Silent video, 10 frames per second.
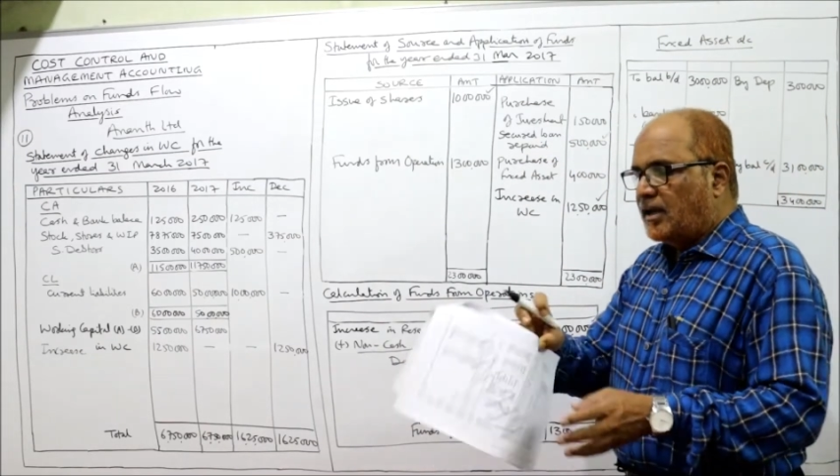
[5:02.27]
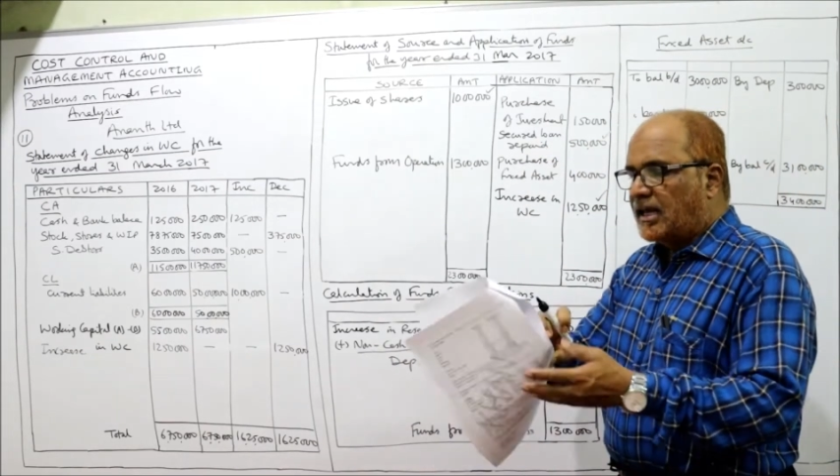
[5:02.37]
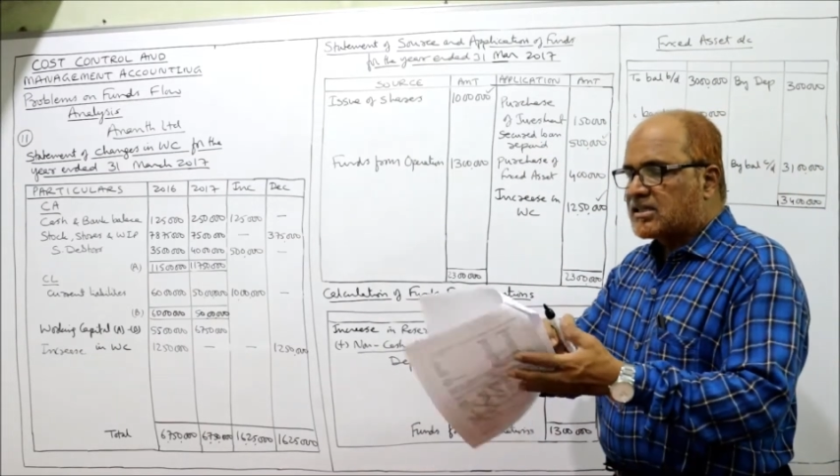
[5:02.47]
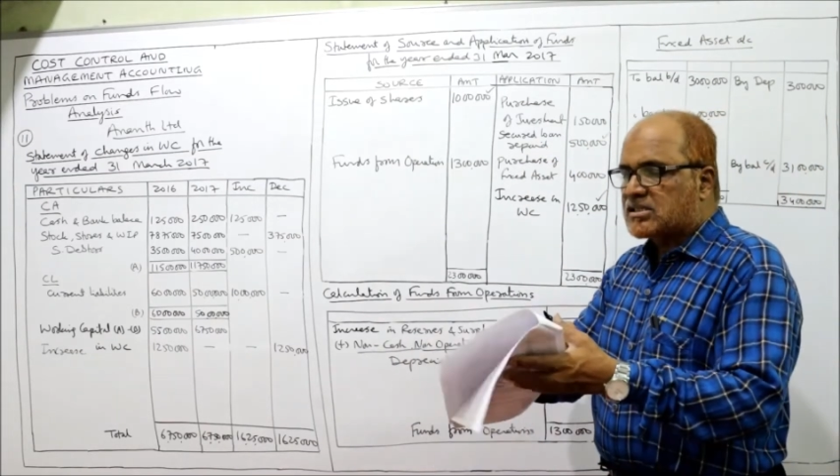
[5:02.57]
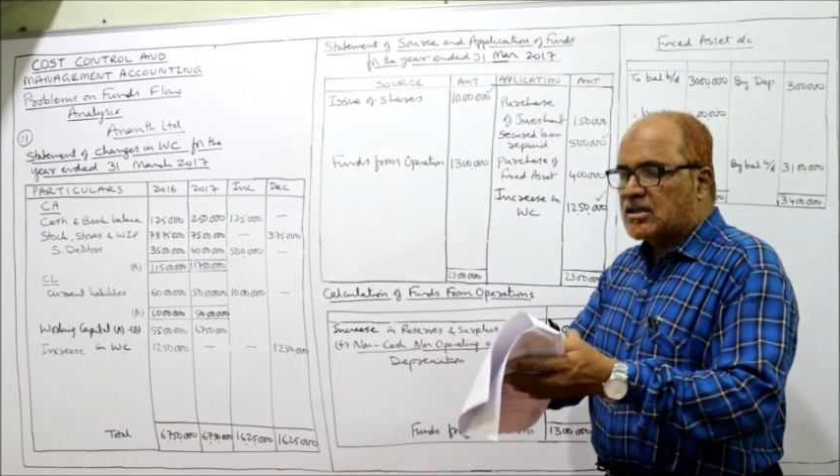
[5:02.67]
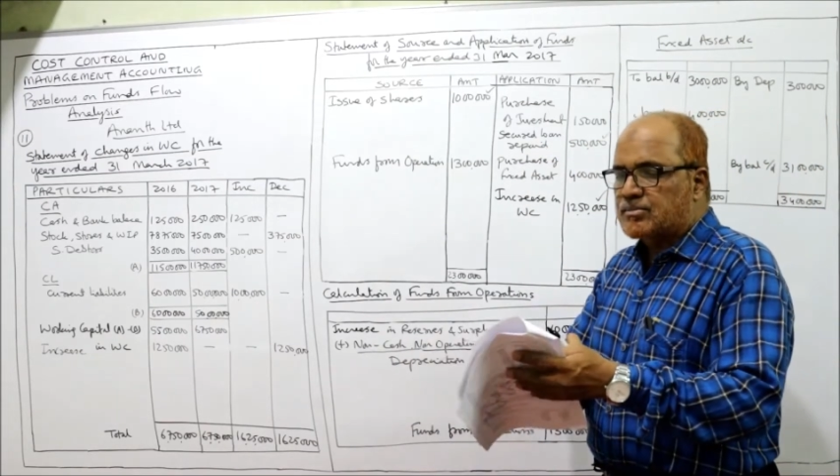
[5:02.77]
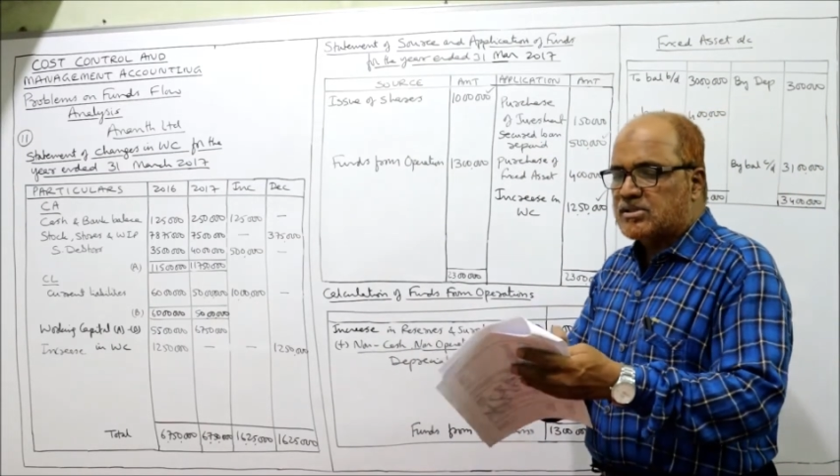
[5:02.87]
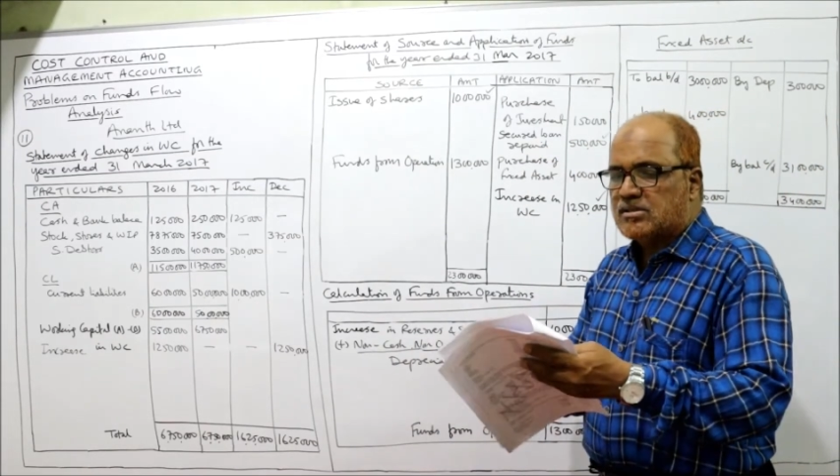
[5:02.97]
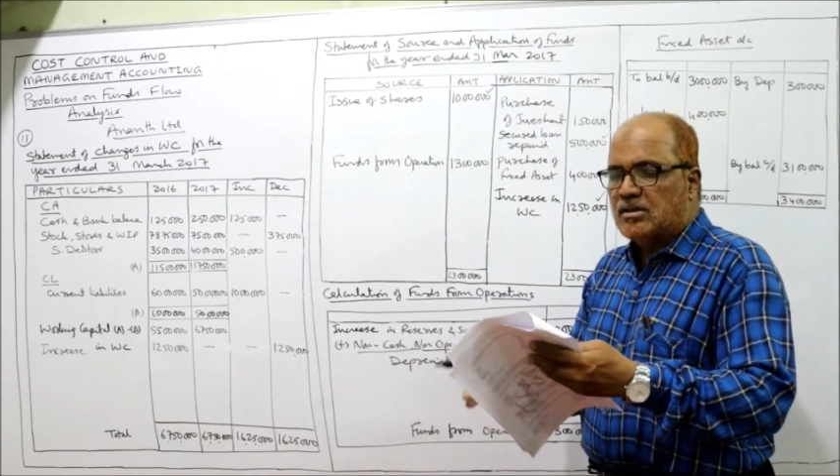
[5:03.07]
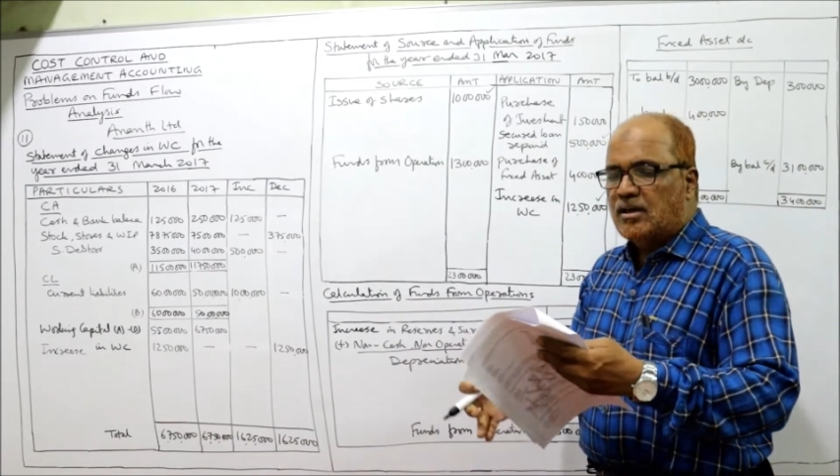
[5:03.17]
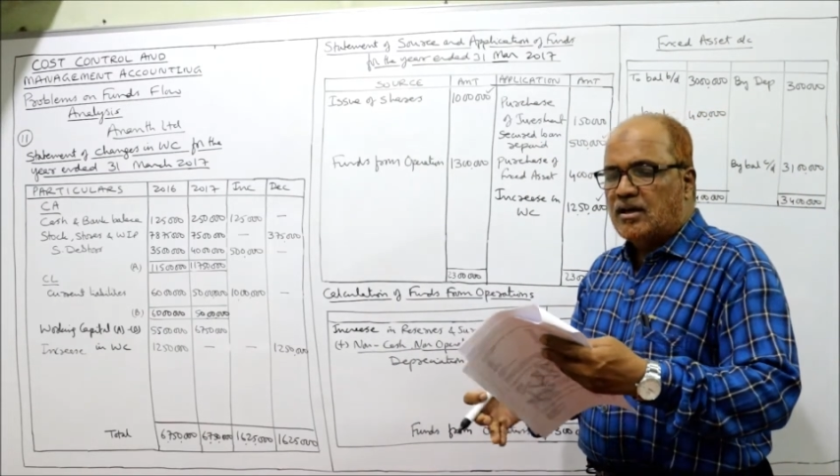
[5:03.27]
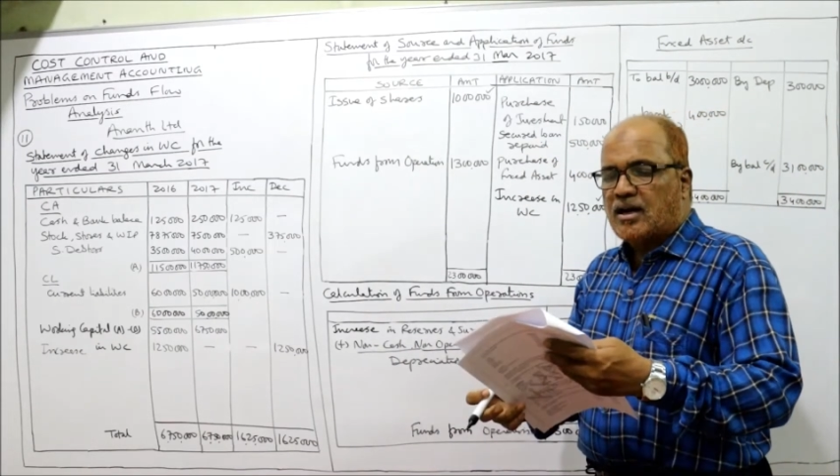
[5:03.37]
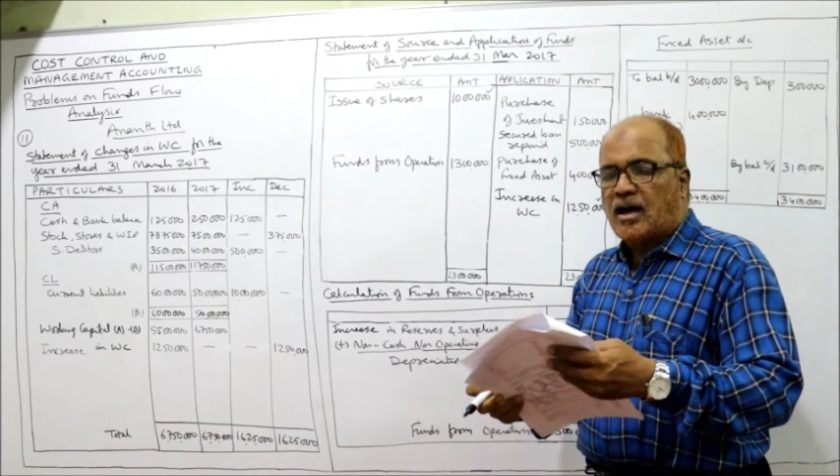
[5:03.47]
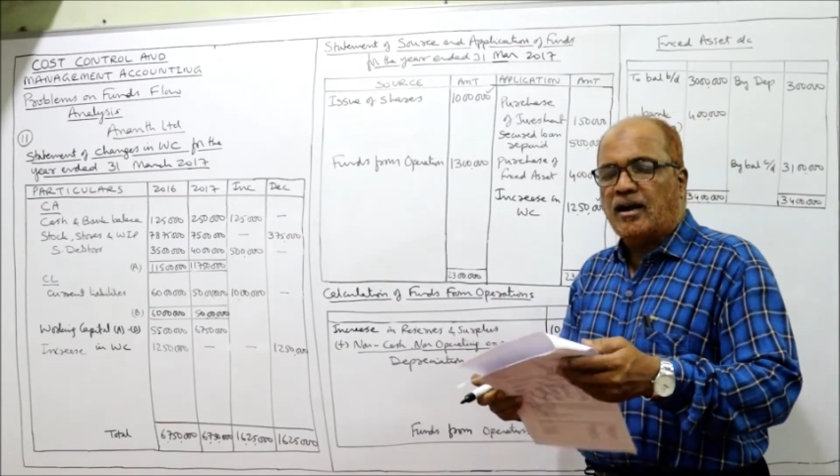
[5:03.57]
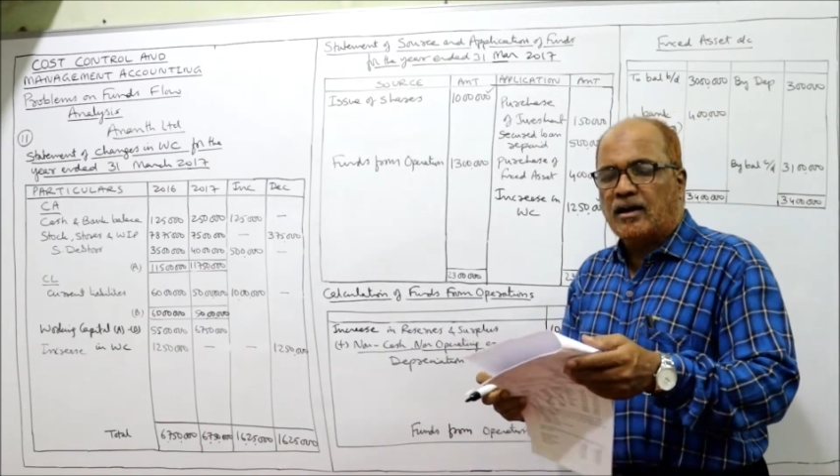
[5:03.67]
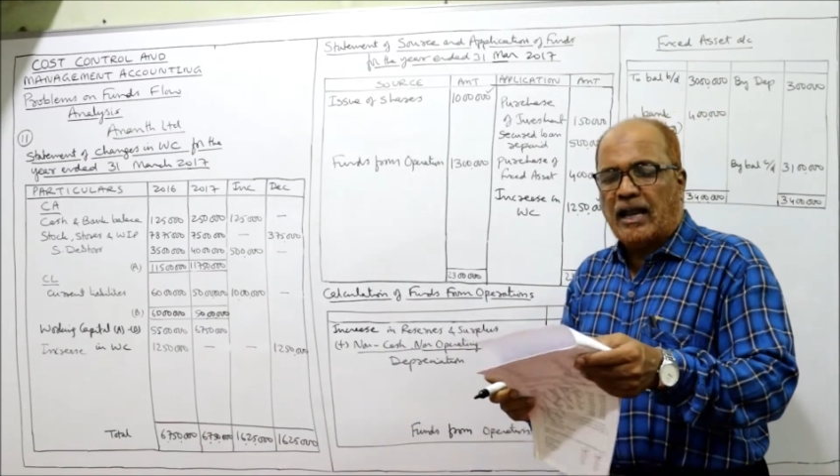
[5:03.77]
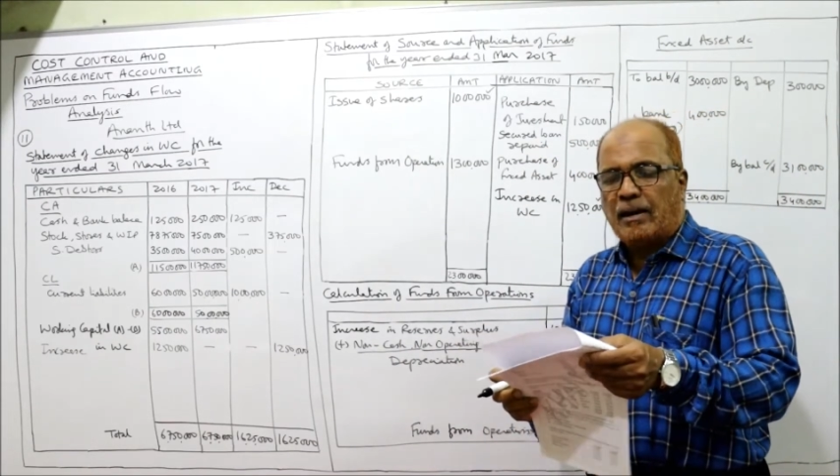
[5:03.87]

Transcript: Next comes current